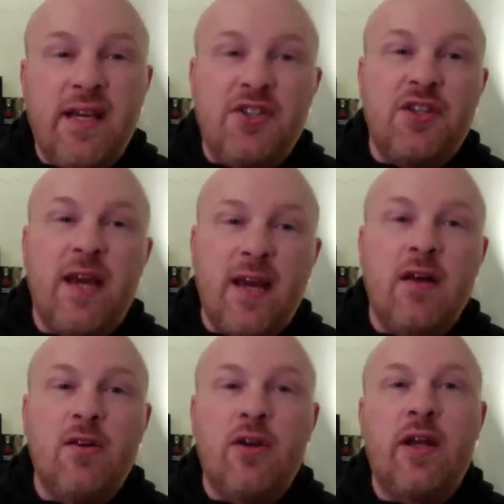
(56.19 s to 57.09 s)
each taking
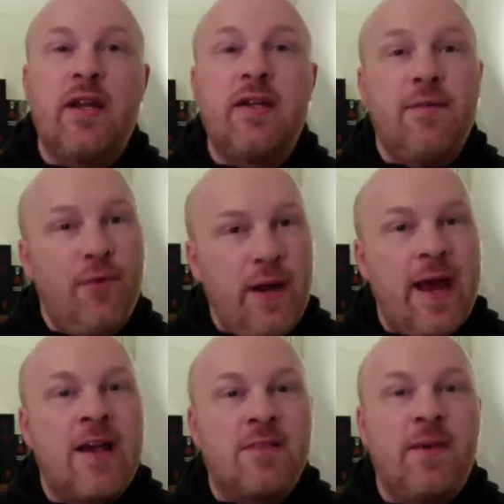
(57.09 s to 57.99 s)
a look at a different
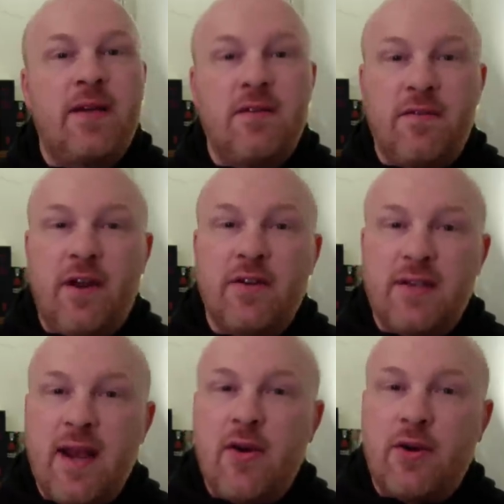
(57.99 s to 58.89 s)
aspect of
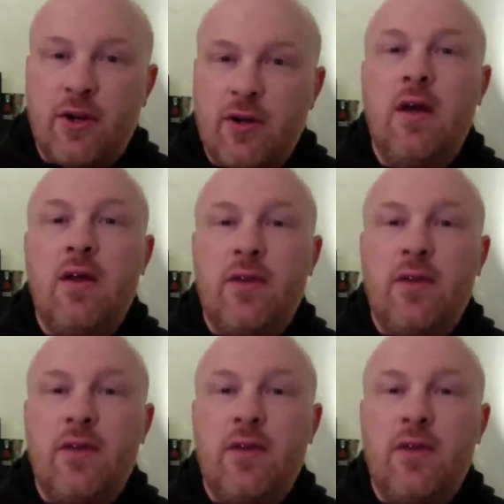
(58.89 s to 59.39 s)
Verin's character.